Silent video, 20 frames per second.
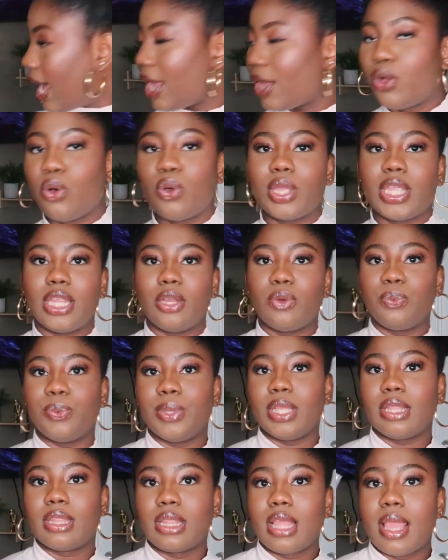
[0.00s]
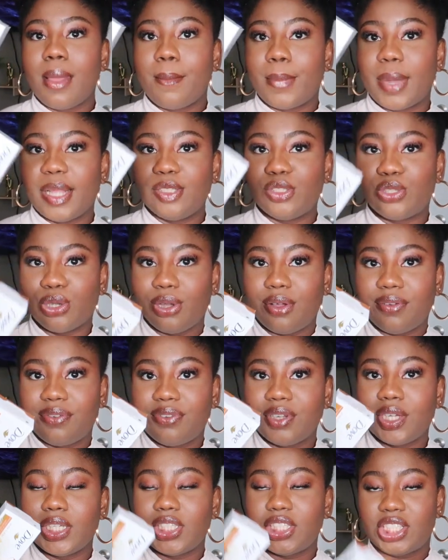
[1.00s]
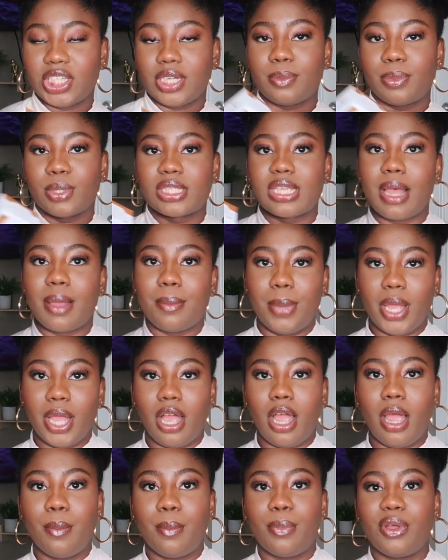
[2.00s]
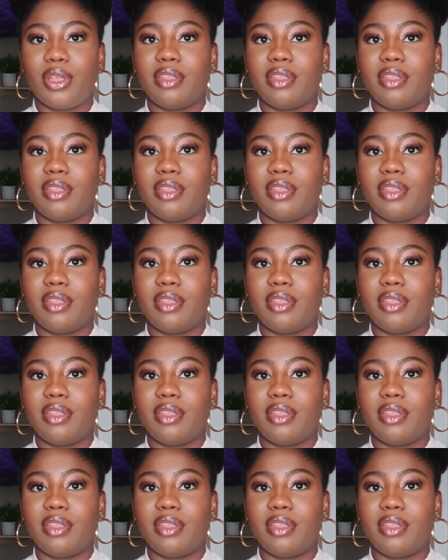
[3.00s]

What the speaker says: I go in with my Dove Shea Butter Bar.